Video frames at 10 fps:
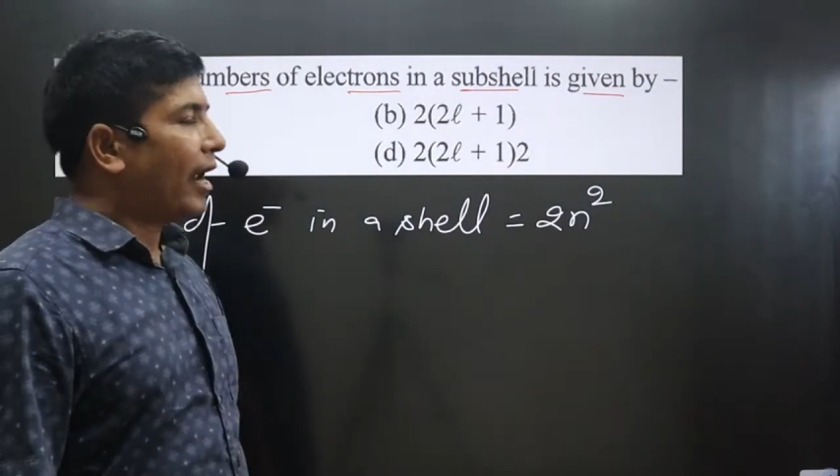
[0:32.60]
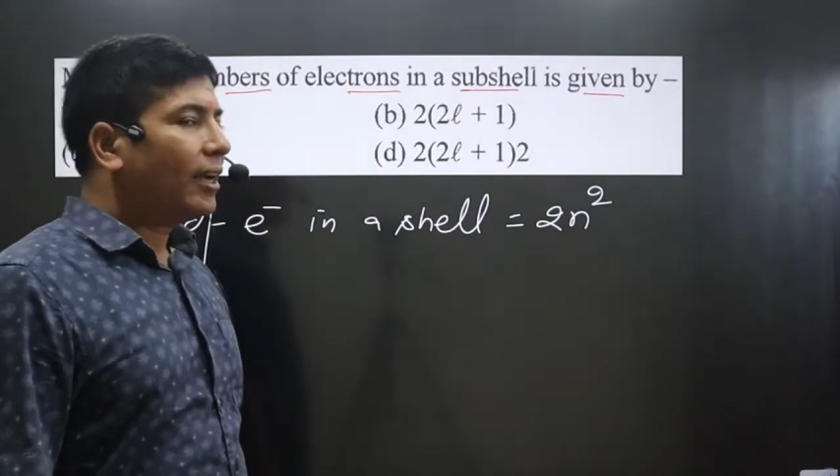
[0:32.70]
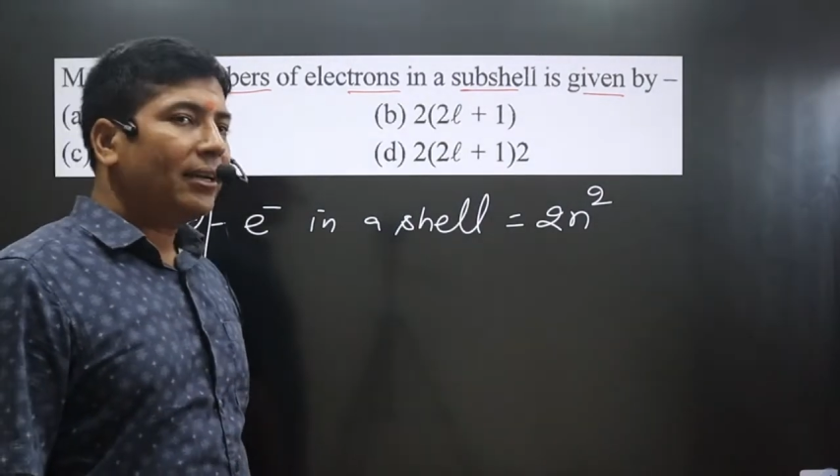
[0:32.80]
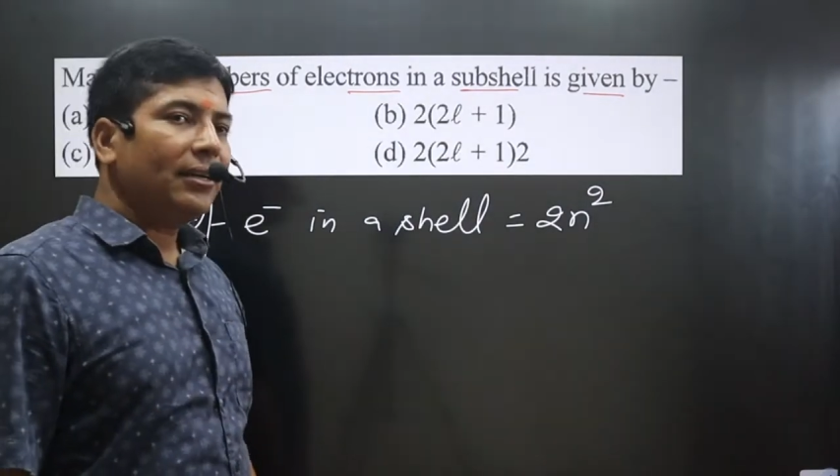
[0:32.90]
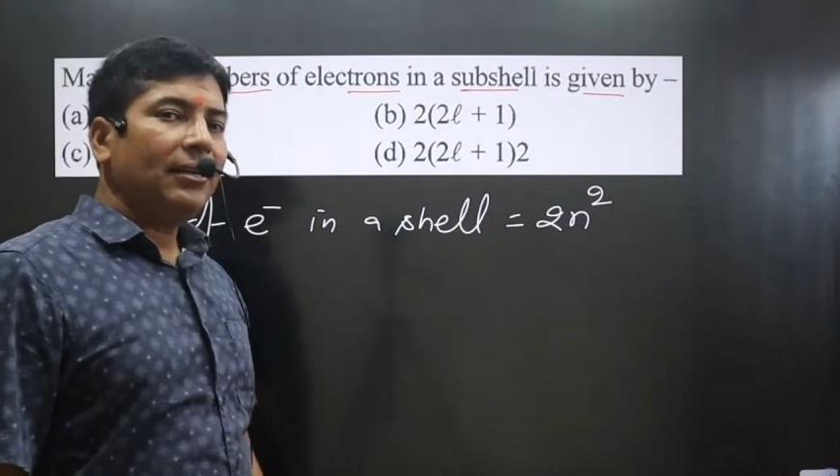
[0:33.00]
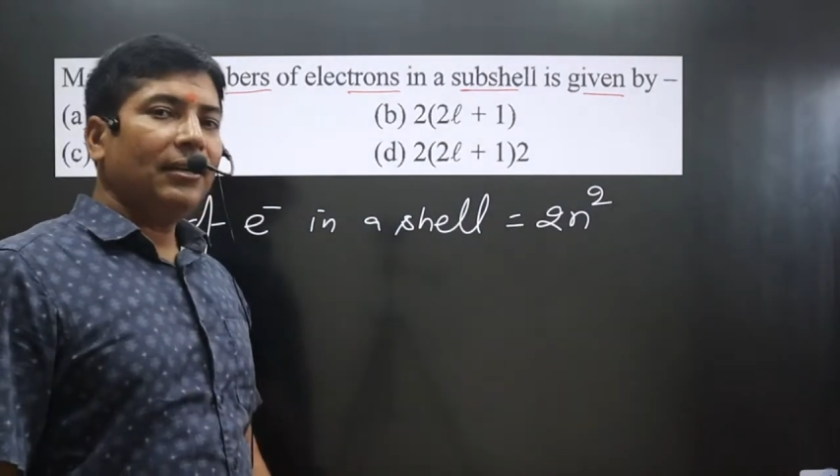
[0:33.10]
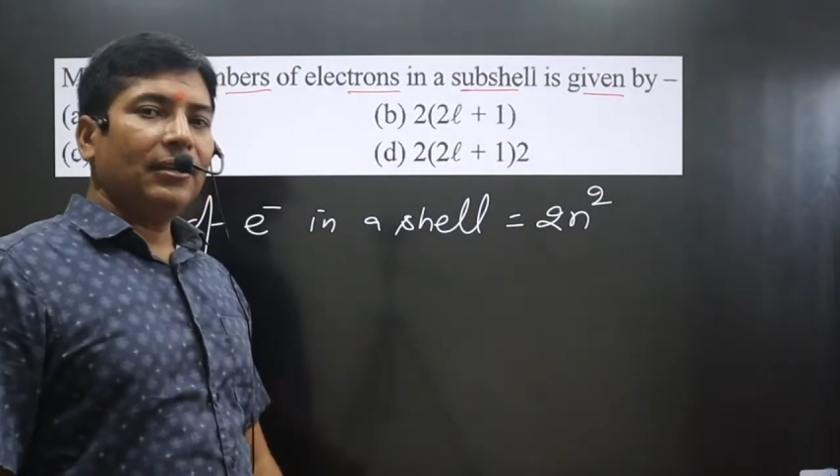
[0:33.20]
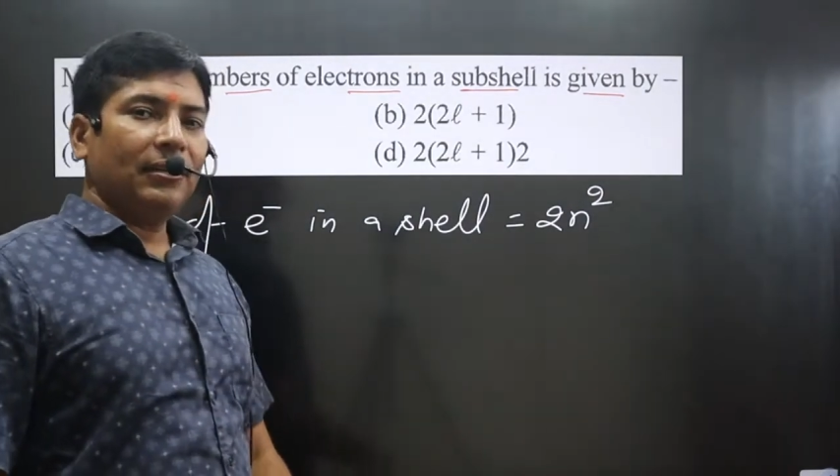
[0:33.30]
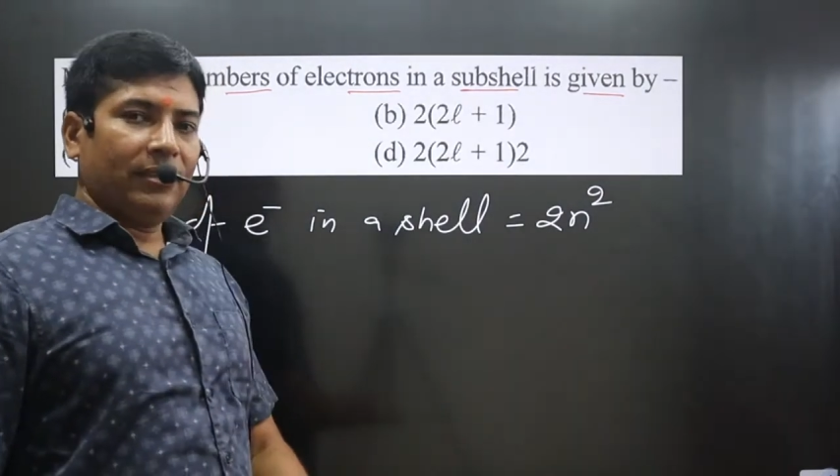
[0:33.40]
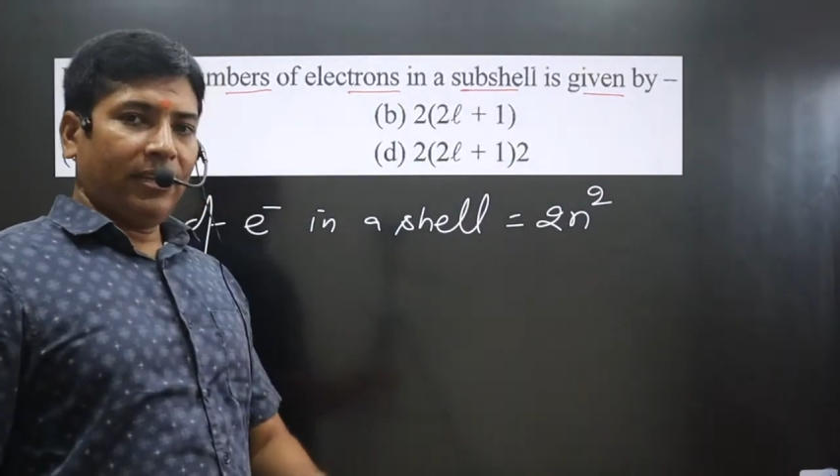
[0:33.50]
And
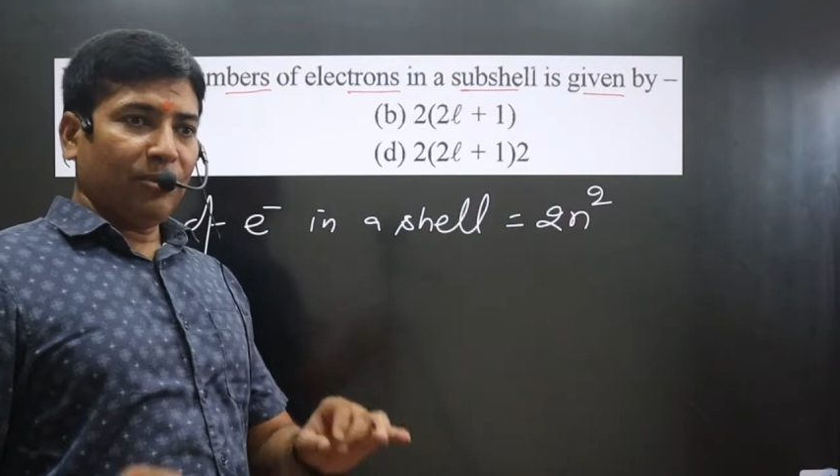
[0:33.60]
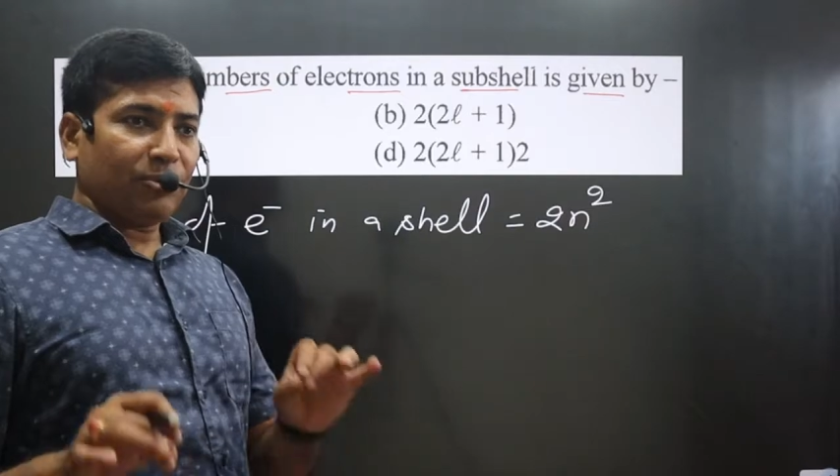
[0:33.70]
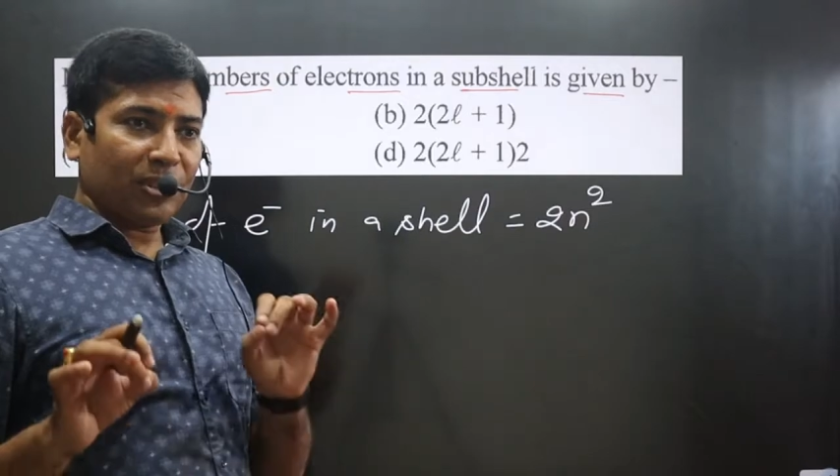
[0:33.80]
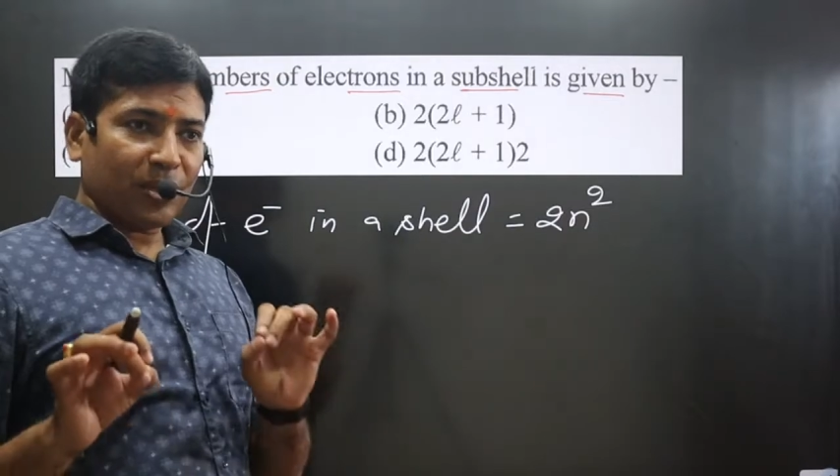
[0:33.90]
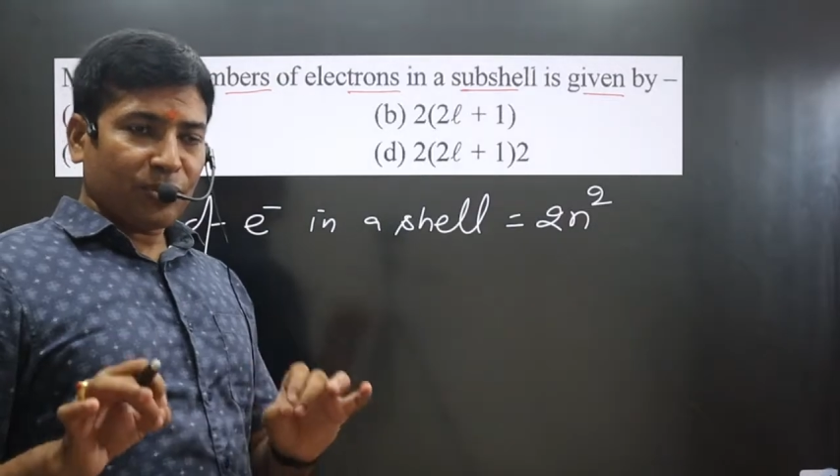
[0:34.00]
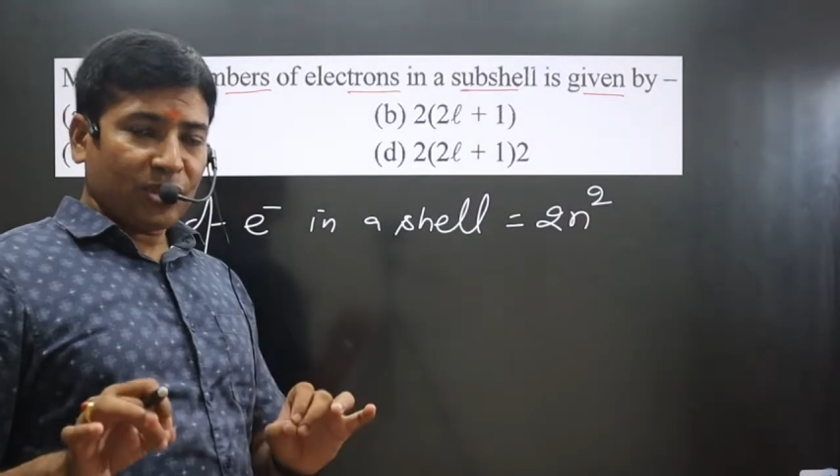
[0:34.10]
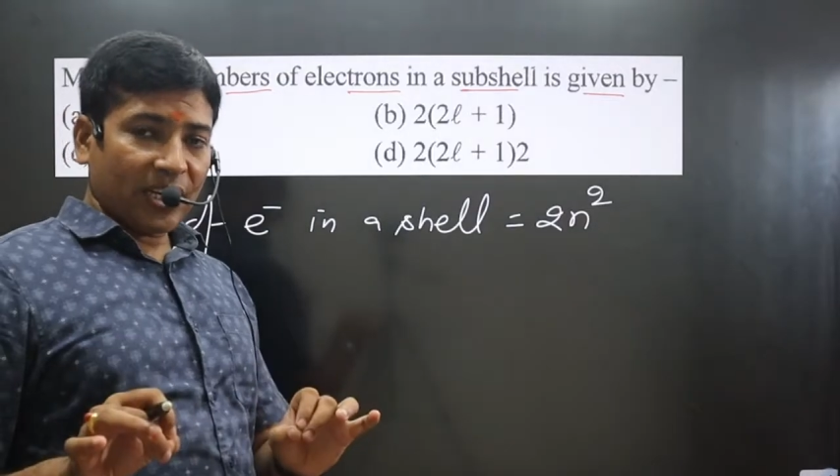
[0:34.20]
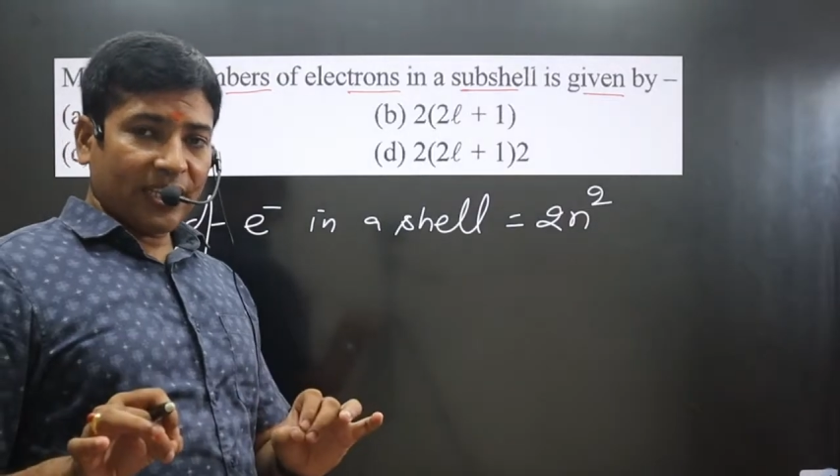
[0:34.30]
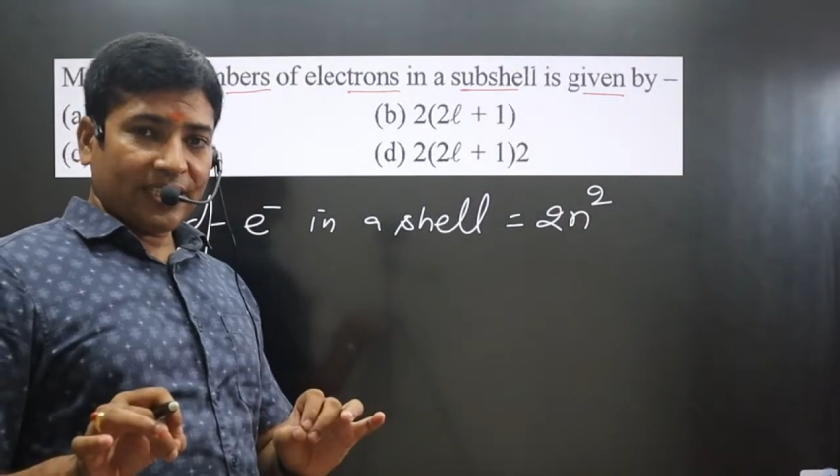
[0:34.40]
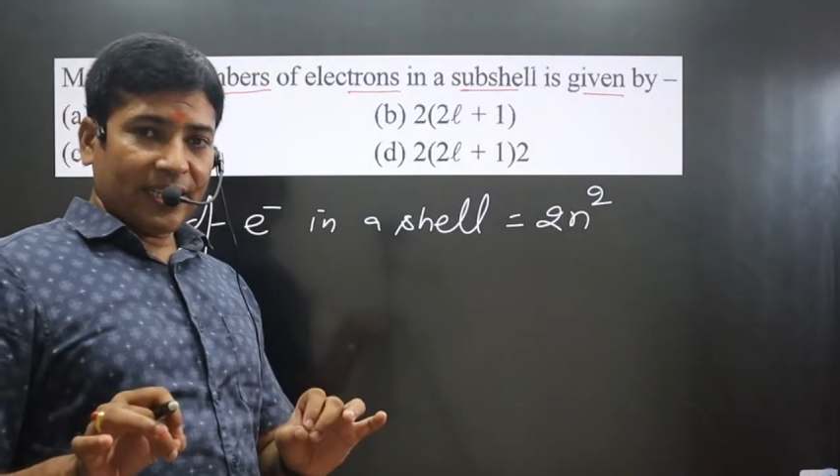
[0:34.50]
if
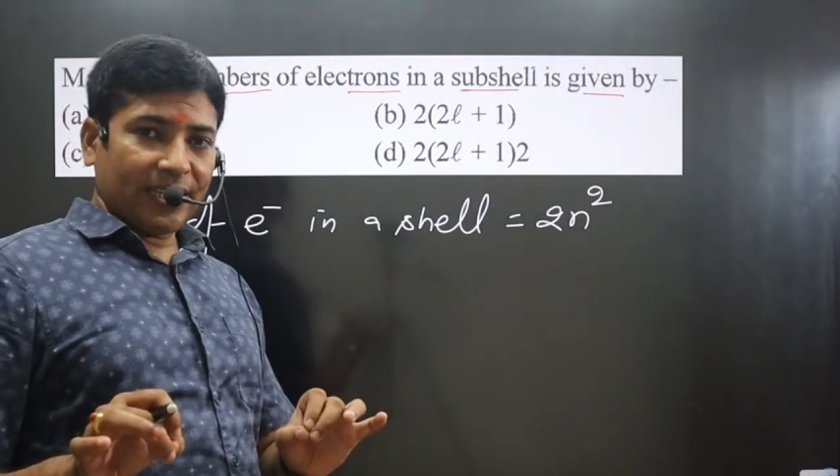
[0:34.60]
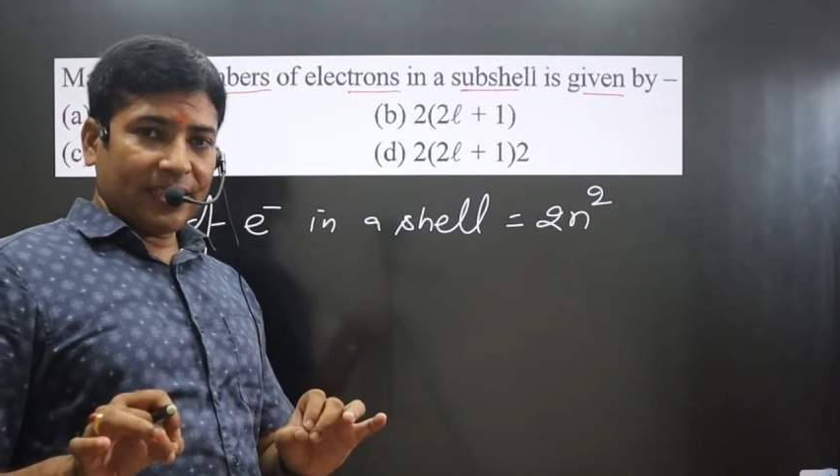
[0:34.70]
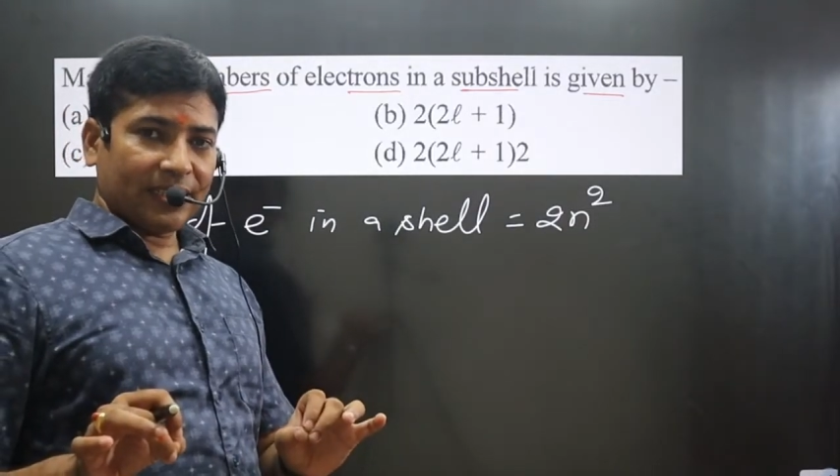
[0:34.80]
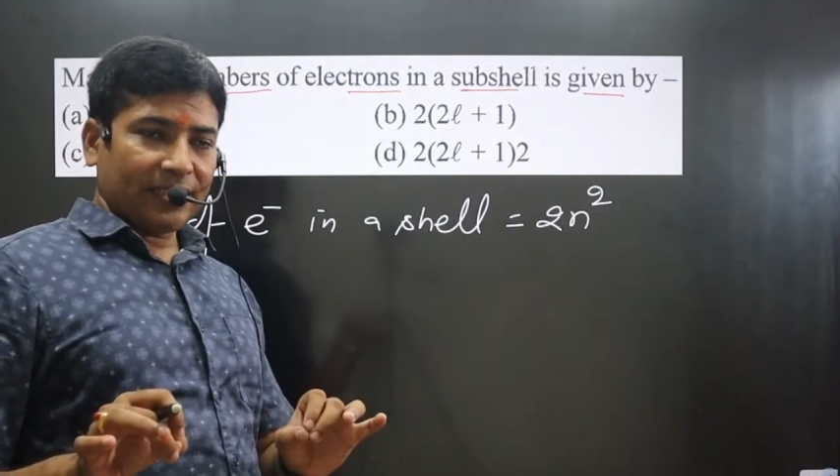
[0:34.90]
subshell is there,